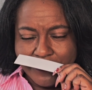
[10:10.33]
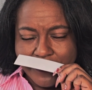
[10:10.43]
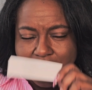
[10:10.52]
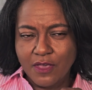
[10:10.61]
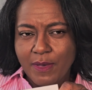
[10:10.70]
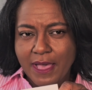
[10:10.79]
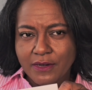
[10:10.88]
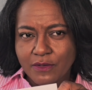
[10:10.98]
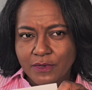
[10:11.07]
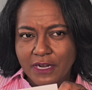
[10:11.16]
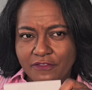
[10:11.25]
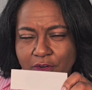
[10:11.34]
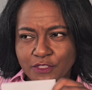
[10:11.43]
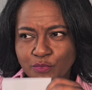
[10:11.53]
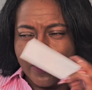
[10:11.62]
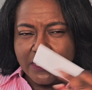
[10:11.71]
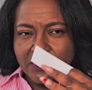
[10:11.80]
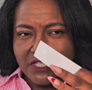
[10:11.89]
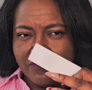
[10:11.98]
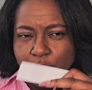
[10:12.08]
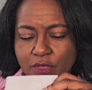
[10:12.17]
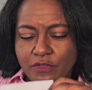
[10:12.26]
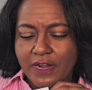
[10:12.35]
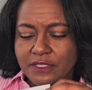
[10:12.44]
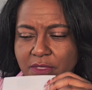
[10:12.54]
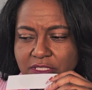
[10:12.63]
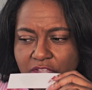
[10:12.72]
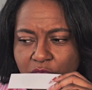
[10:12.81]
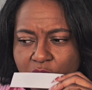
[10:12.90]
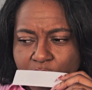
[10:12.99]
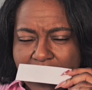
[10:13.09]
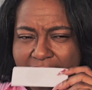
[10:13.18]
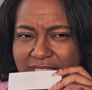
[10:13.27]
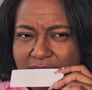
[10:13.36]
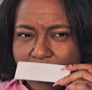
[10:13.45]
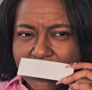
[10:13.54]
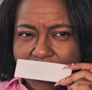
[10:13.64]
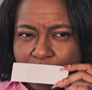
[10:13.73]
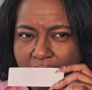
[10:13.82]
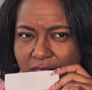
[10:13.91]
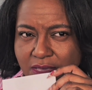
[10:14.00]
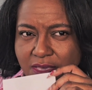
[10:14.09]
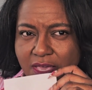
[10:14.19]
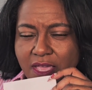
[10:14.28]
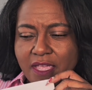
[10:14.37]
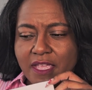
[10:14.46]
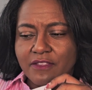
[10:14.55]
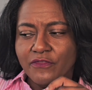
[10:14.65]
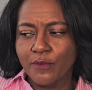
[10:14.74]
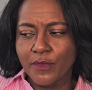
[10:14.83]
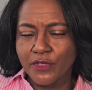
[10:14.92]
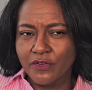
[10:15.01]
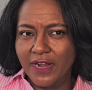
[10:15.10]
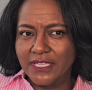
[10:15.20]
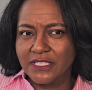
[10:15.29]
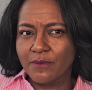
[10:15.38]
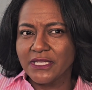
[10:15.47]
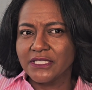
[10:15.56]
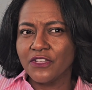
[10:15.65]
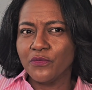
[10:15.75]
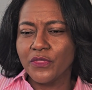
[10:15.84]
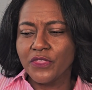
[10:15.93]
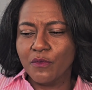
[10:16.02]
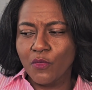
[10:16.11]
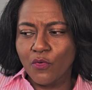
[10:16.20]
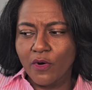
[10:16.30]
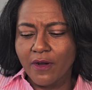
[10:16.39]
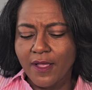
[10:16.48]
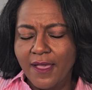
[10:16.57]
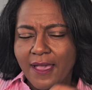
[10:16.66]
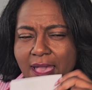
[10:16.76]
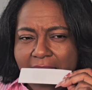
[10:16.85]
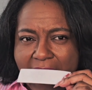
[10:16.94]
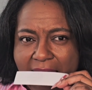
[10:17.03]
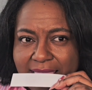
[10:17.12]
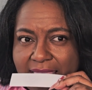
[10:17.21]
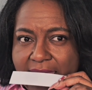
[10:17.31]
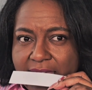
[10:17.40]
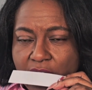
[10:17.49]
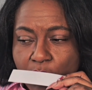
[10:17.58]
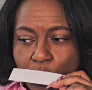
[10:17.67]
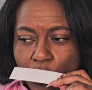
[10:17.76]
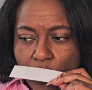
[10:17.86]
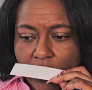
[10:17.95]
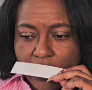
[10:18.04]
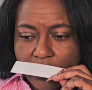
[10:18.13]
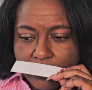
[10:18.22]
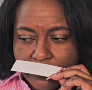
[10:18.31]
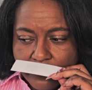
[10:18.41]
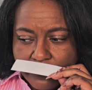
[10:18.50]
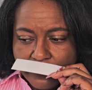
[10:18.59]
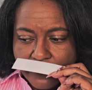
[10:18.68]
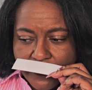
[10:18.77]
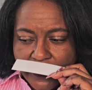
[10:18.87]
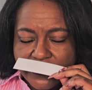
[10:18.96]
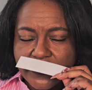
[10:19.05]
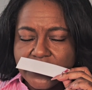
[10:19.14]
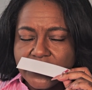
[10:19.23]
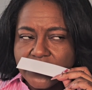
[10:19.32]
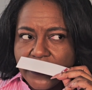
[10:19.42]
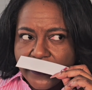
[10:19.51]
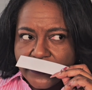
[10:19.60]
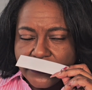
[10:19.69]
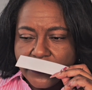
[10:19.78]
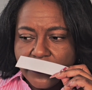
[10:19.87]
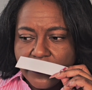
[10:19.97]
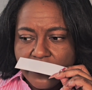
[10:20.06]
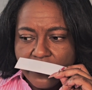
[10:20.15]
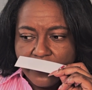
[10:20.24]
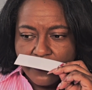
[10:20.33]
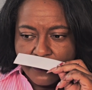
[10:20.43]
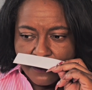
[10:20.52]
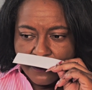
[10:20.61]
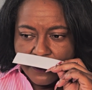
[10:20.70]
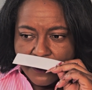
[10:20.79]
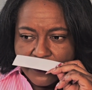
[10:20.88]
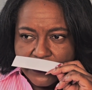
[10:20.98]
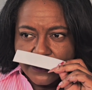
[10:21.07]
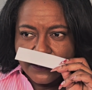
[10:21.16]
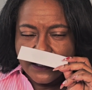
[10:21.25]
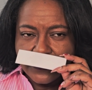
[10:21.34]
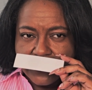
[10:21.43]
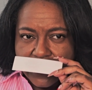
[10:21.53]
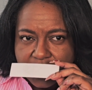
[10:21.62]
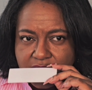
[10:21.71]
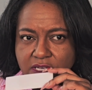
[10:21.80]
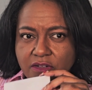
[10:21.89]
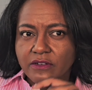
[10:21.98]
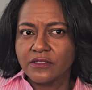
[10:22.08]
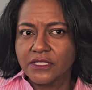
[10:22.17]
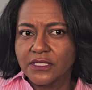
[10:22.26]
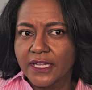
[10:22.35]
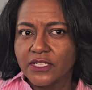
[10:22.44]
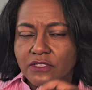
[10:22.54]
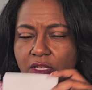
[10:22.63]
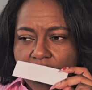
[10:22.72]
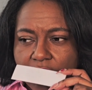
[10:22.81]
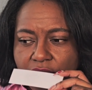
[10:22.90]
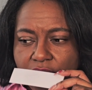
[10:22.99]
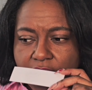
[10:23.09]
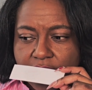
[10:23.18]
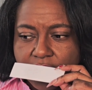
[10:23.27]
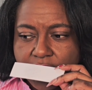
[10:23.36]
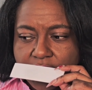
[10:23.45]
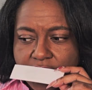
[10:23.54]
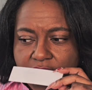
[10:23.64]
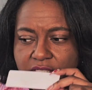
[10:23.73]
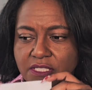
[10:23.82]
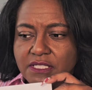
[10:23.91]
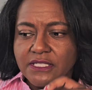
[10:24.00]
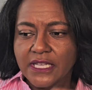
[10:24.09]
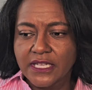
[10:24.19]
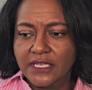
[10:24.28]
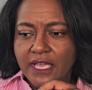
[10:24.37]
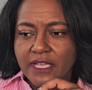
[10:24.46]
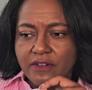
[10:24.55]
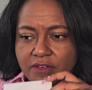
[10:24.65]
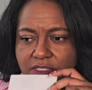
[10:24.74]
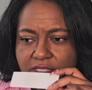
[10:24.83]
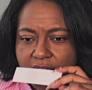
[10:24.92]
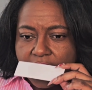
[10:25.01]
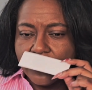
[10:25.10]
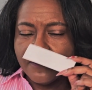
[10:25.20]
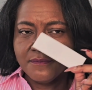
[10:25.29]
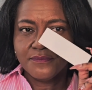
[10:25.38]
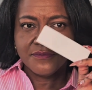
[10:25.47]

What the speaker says: think about it when I first sprayed it to familiarize myself with it, but as I'm smelling it and familiarizing myself with it more, I like it more. It's a sexy, this is a sexy girls' night fragrance. This is date night, girls' night,